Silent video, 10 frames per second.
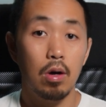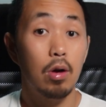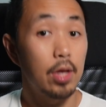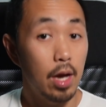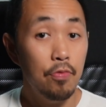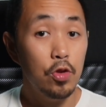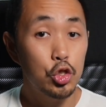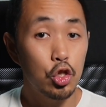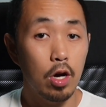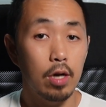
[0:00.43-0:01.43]
On the 8th of
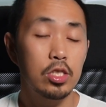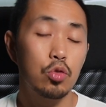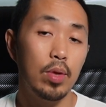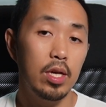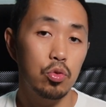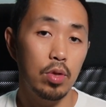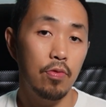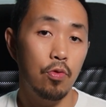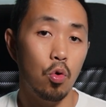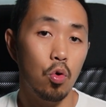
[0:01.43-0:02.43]
July
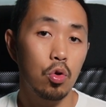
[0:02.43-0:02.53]
2024,